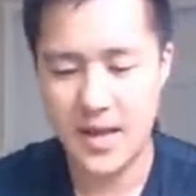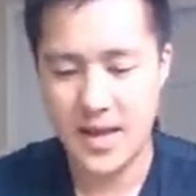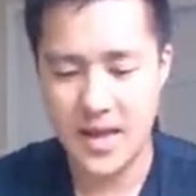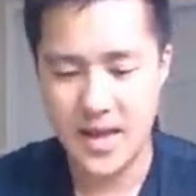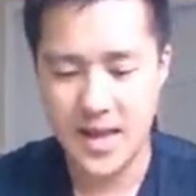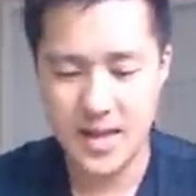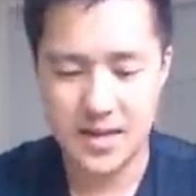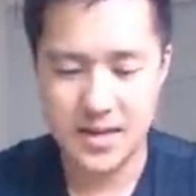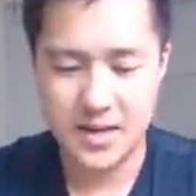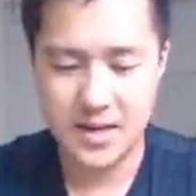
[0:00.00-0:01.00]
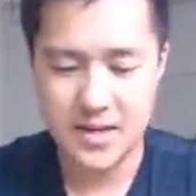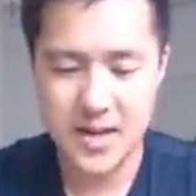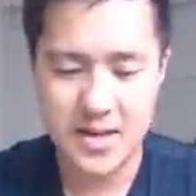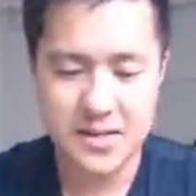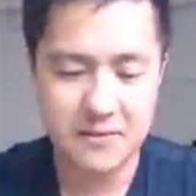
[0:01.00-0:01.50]
And uh,
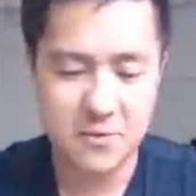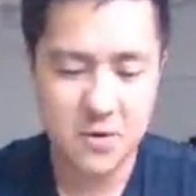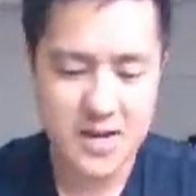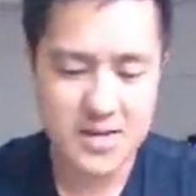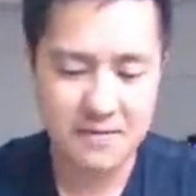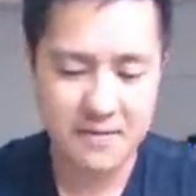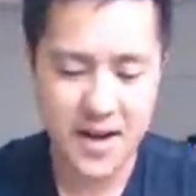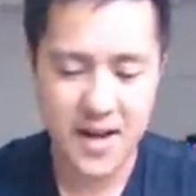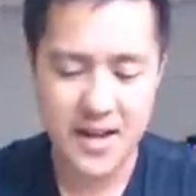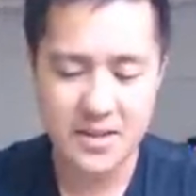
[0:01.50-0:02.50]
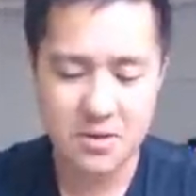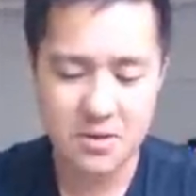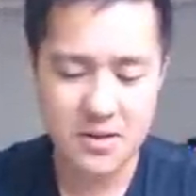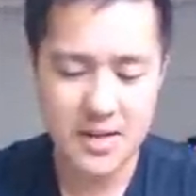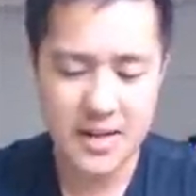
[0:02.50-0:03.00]
yes, if you guys have not
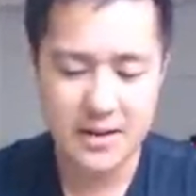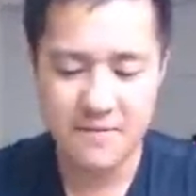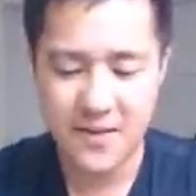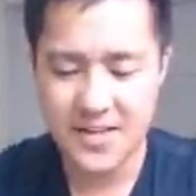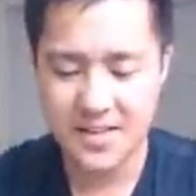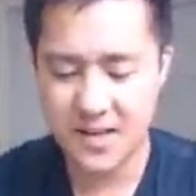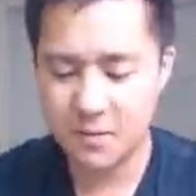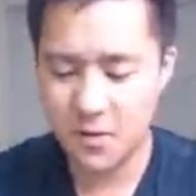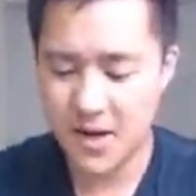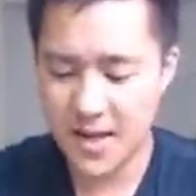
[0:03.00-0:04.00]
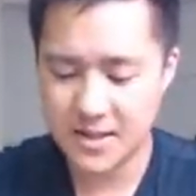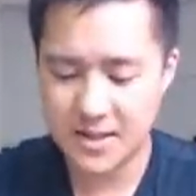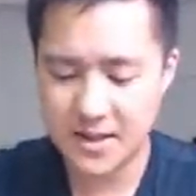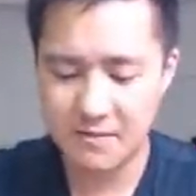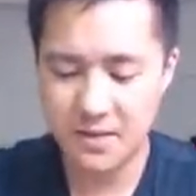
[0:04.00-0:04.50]
entered the Hidden Fates giveaway yet,
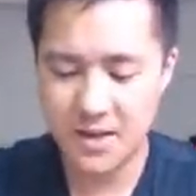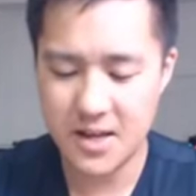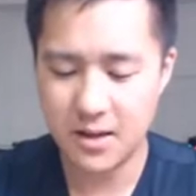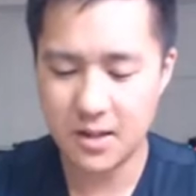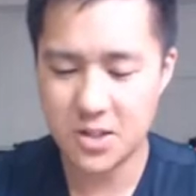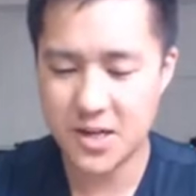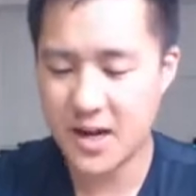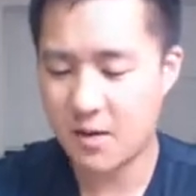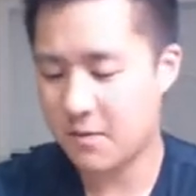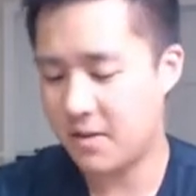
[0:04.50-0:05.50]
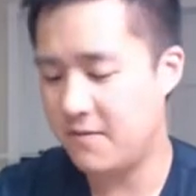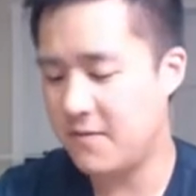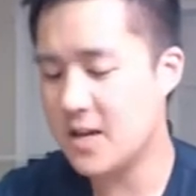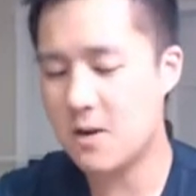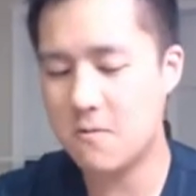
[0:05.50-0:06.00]
definitely check out the
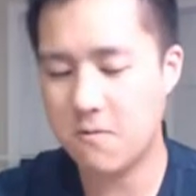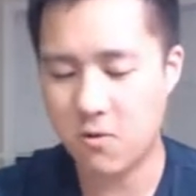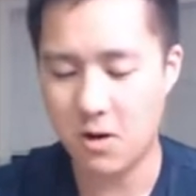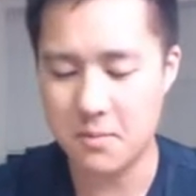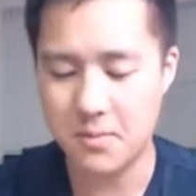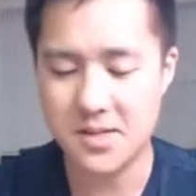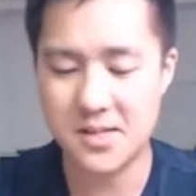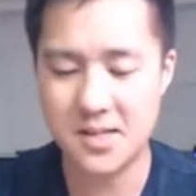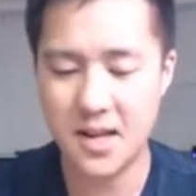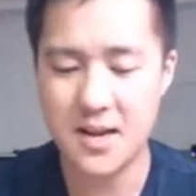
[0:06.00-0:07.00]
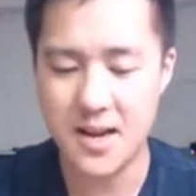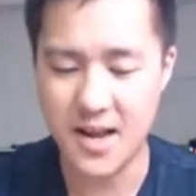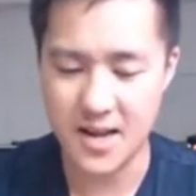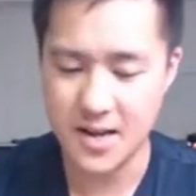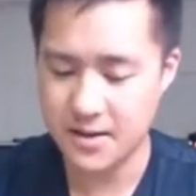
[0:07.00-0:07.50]
video from
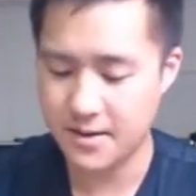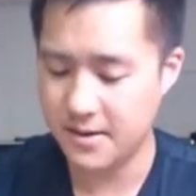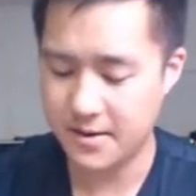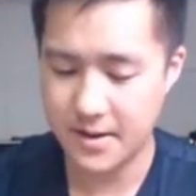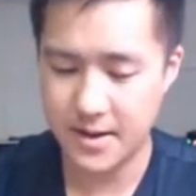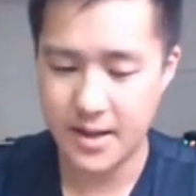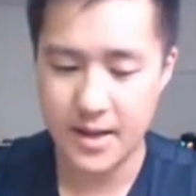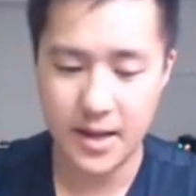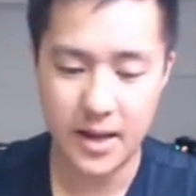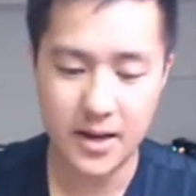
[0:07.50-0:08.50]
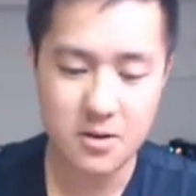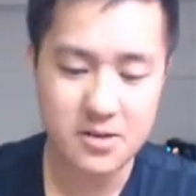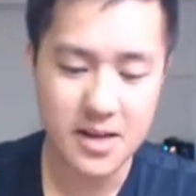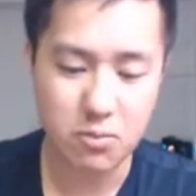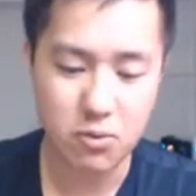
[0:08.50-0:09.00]
Sunday. And here's
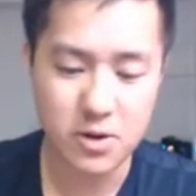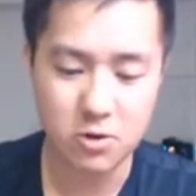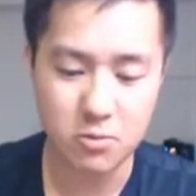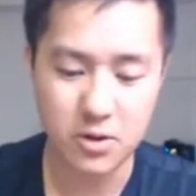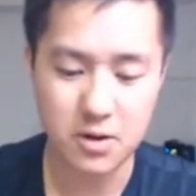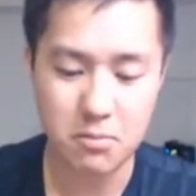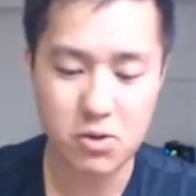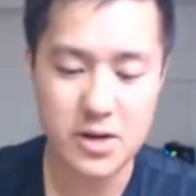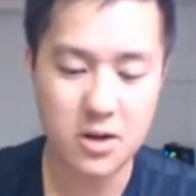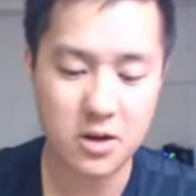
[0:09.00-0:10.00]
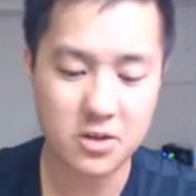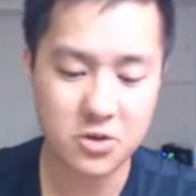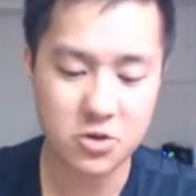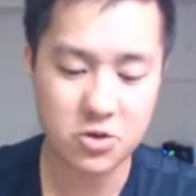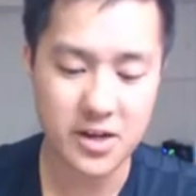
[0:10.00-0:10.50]
that Breloom with the Pre-Dawn
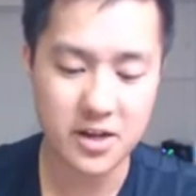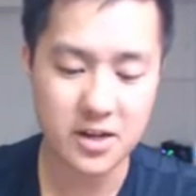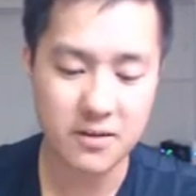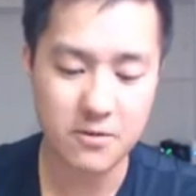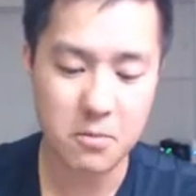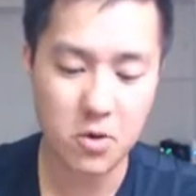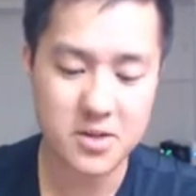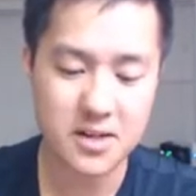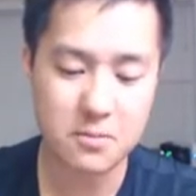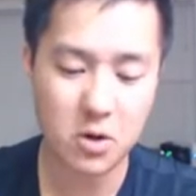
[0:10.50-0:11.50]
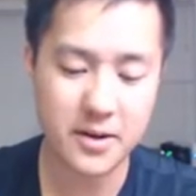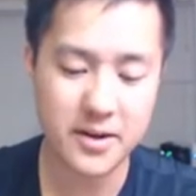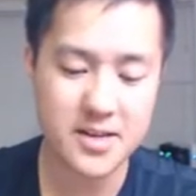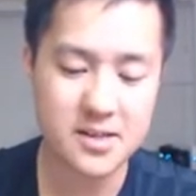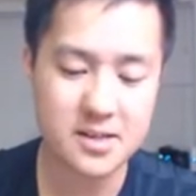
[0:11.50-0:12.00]
Strike. If your opponent's active
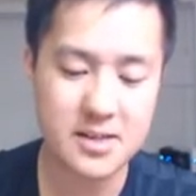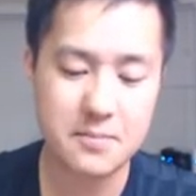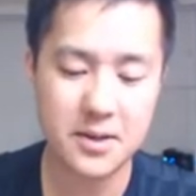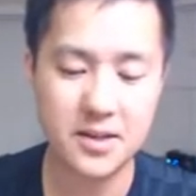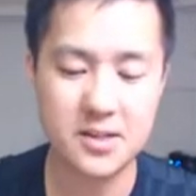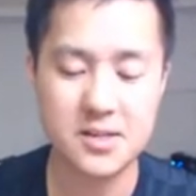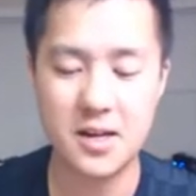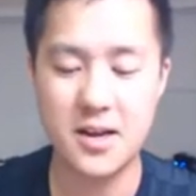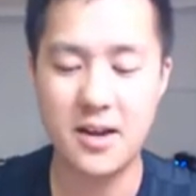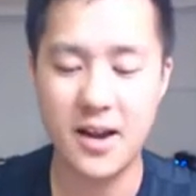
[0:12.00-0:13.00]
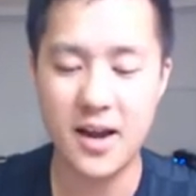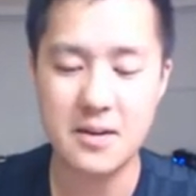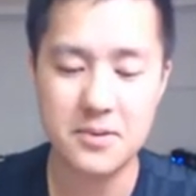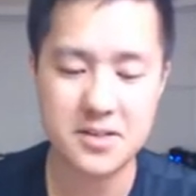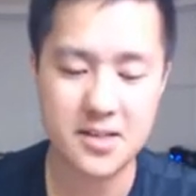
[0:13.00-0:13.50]
Pokemon is asleep, it does 90
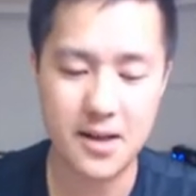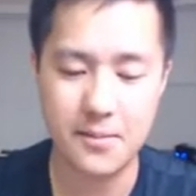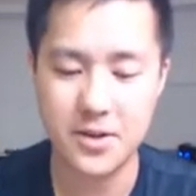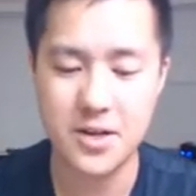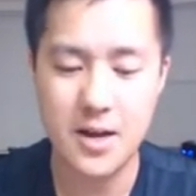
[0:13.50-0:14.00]
plus damage.